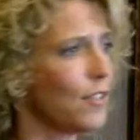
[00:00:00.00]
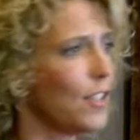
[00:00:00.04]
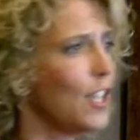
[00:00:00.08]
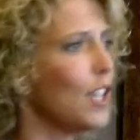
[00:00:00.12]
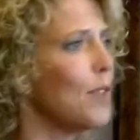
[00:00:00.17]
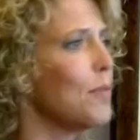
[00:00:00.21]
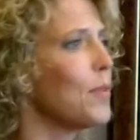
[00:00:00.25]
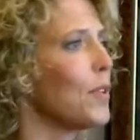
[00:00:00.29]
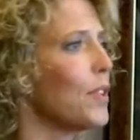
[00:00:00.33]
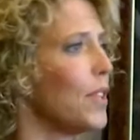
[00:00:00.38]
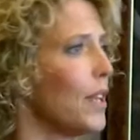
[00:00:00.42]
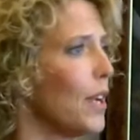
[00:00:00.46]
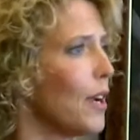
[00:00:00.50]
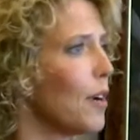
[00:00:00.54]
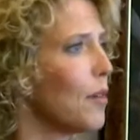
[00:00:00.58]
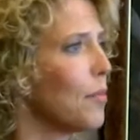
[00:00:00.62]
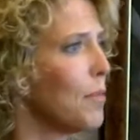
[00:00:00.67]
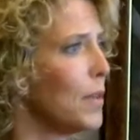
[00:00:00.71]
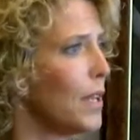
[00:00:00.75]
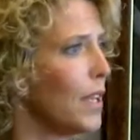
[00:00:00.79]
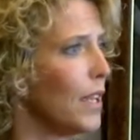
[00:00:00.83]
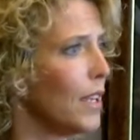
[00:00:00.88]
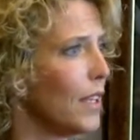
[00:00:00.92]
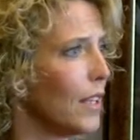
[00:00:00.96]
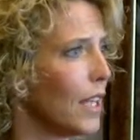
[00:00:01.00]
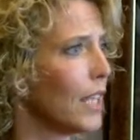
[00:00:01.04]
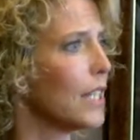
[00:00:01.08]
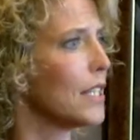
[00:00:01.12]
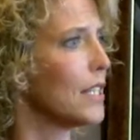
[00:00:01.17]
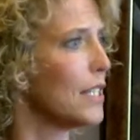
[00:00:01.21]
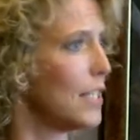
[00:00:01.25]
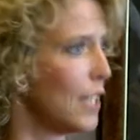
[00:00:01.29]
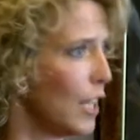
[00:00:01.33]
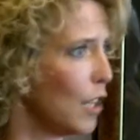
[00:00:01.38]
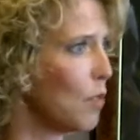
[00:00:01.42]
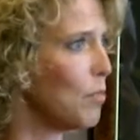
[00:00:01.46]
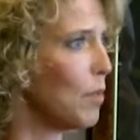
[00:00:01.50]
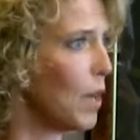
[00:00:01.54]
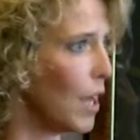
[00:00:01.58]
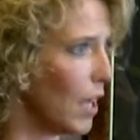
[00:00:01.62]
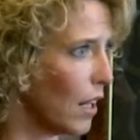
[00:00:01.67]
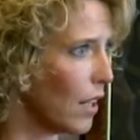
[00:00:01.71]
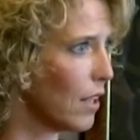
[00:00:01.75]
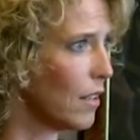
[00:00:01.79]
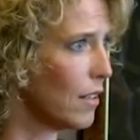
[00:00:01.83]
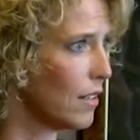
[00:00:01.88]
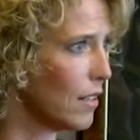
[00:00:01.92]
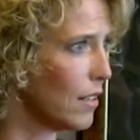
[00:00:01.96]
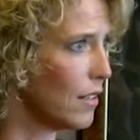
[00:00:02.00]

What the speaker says: of chemotherapy like a stink bug.